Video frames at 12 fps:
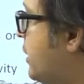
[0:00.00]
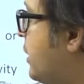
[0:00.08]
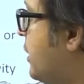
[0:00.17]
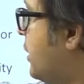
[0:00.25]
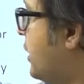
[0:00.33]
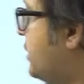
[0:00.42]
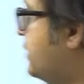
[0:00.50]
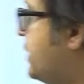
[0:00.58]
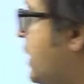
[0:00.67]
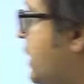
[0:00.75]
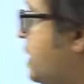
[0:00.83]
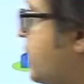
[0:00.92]
is the
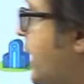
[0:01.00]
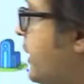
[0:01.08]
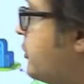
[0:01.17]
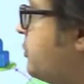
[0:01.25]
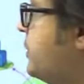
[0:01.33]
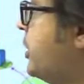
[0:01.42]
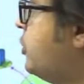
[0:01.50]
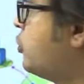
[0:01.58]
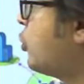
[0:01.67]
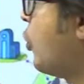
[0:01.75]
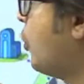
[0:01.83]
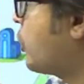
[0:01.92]
ultra high speed core.